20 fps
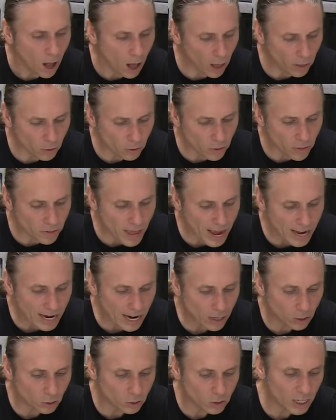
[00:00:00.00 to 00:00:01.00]
Other than that, I
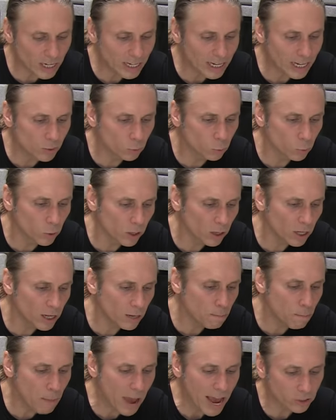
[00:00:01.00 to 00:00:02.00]
don't see any really
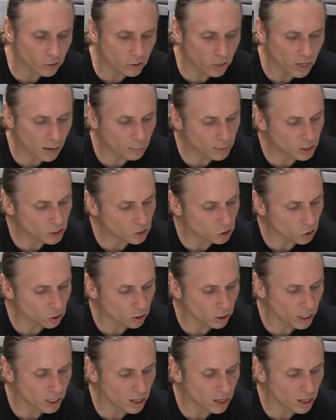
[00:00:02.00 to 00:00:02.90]
major thing. I mean, certainly